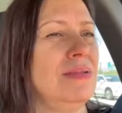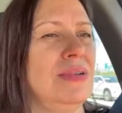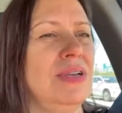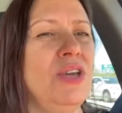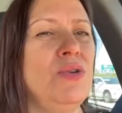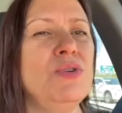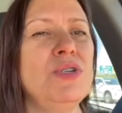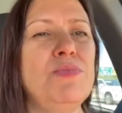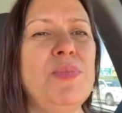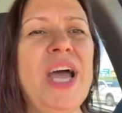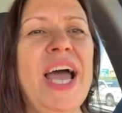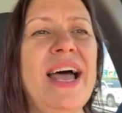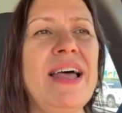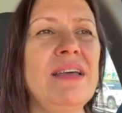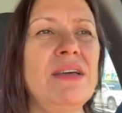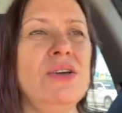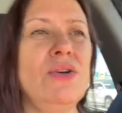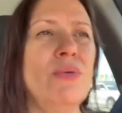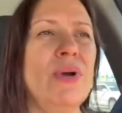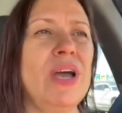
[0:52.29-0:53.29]
And he was
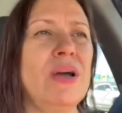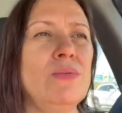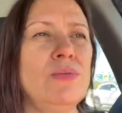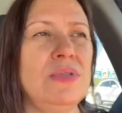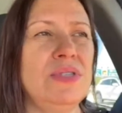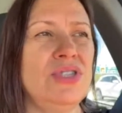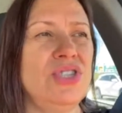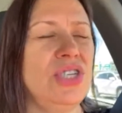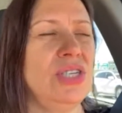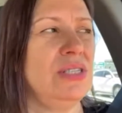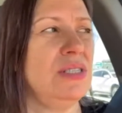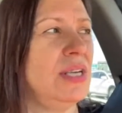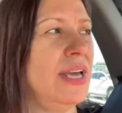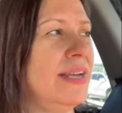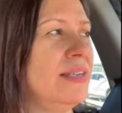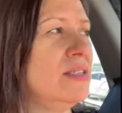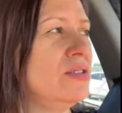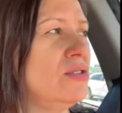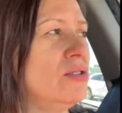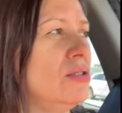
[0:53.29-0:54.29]
palling around with
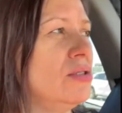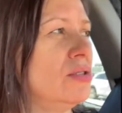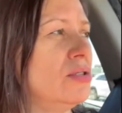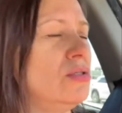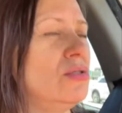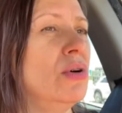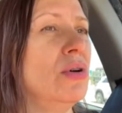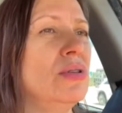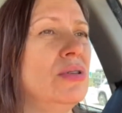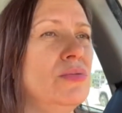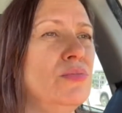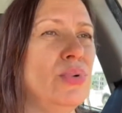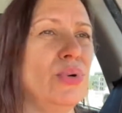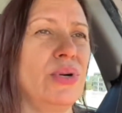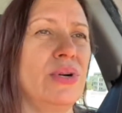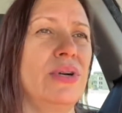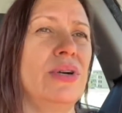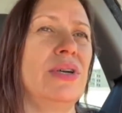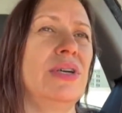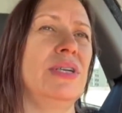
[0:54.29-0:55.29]
Jens
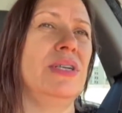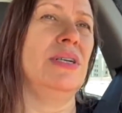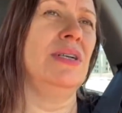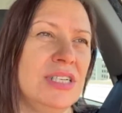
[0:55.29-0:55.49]
Stoltenberg.